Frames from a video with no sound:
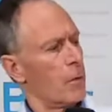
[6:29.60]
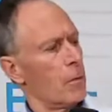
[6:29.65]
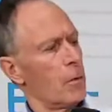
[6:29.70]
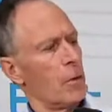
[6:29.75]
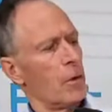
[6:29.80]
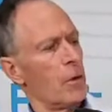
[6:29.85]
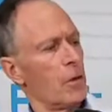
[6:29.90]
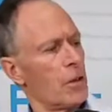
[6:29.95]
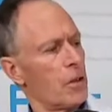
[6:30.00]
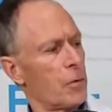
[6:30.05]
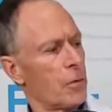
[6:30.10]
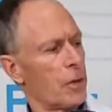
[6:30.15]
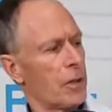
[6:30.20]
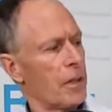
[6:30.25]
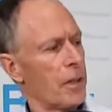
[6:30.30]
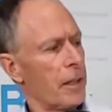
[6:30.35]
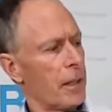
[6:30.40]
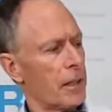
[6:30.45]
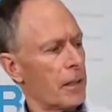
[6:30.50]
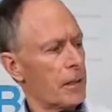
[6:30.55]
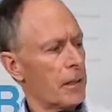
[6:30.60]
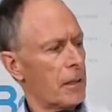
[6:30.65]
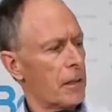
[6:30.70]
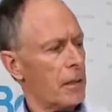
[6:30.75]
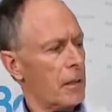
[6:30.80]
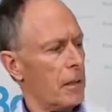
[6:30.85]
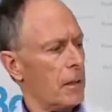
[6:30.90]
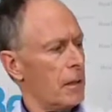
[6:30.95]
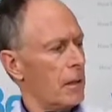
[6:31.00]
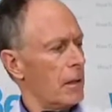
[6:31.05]
Do those 3 things.
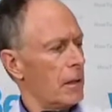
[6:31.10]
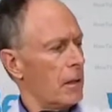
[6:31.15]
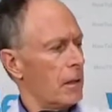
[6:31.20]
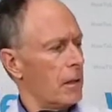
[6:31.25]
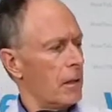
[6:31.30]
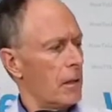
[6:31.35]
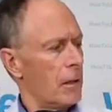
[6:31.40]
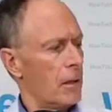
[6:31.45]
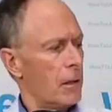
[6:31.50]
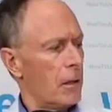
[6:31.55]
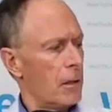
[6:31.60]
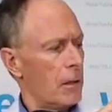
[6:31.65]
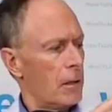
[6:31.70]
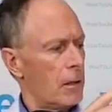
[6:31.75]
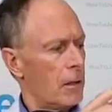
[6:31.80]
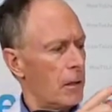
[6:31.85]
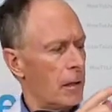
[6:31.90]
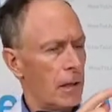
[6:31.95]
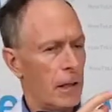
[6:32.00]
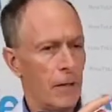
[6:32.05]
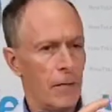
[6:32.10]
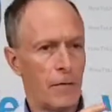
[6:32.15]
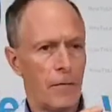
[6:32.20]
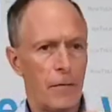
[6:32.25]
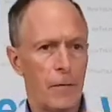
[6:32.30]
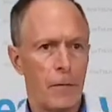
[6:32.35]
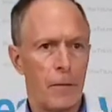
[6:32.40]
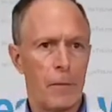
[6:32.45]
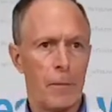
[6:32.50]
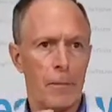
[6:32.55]
If
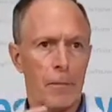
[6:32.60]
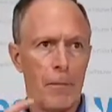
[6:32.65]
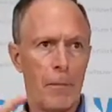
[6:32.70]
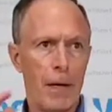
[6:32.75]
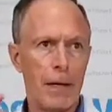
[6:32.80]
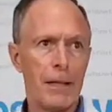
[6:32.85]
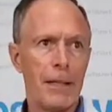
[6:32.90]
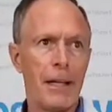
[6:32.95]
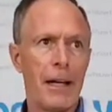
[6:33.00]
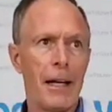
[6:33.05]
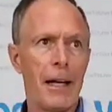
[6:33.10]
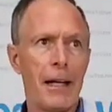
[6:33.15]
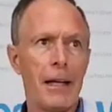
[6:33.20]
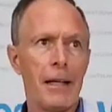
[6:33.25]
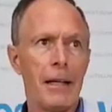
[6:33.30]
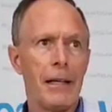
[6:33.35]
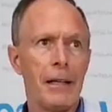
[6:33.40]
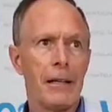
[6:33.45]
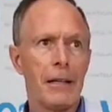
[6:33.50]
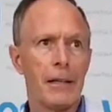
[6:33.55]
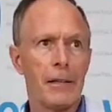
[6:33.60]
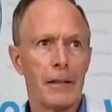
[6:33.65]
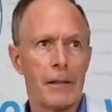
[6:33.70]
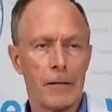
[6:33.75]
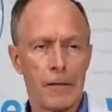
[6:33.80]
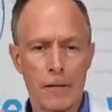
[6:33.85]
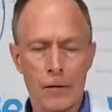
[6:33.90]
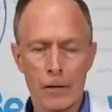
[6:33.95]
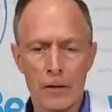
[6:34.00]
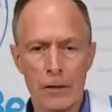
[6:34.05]
Monday, the
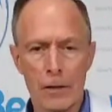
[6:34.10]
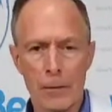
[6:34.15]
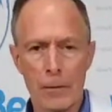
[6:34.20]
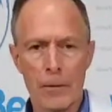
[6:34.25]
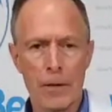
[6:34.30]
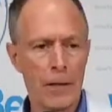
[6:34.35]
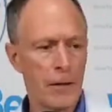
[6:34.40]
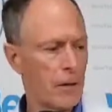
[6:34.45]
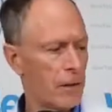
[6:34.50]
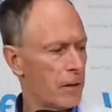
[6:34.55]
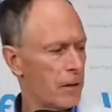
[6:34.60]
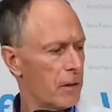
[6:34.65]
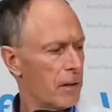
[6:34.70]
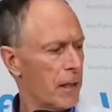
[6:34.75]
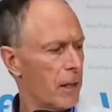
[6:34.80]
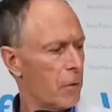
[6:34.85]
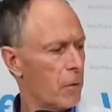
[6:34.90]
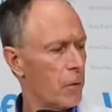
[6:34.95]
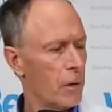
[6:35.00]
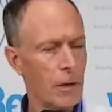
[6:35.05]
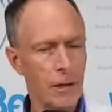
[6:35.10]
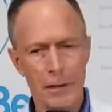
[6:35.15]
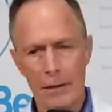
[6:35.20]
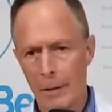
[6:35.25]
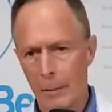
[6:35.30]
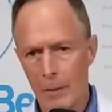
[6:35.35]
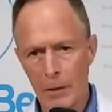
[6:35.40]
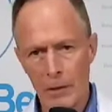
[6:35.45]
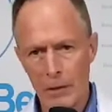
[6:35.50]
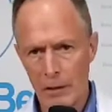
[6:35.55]
first of the month is day 1,
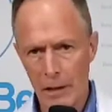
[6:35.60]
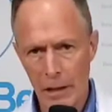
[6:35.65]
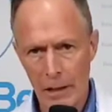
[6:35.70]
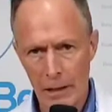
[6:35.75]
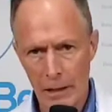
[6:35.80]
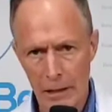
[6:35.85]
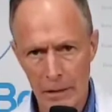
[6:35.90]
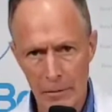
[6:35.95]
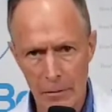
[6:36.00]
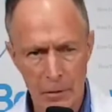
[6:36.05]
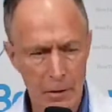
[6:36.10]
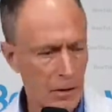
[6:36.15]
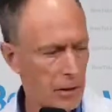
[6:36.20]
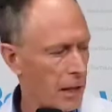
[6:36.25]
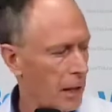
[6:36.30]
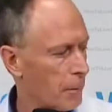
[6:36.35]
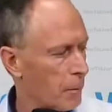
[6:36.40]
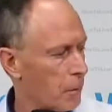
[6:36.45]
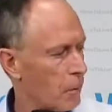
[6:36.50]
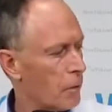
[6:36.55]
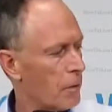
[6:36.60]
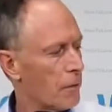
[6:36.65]
I'm just saying this for an example.